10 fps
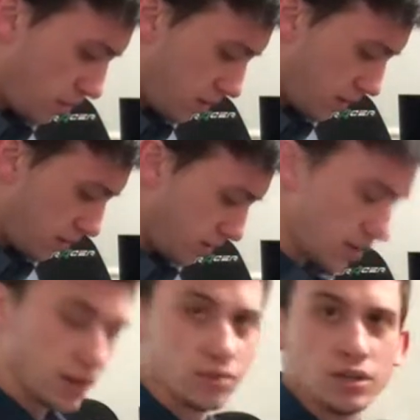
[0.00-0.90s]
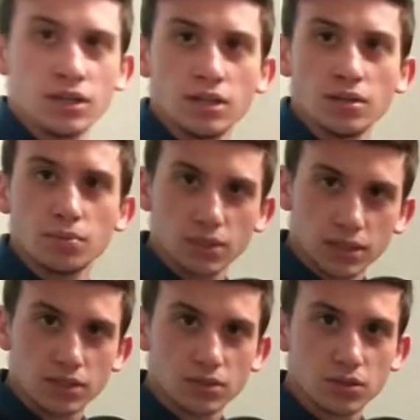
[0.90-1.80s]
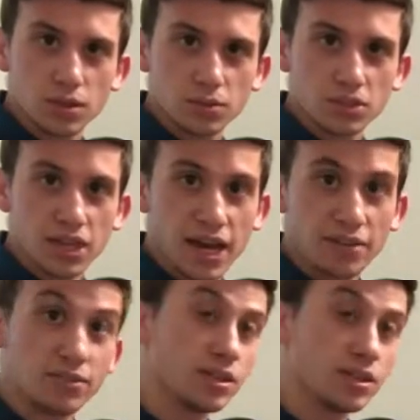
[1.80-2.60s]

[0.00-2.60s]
on here, and then I'll put it into double staff,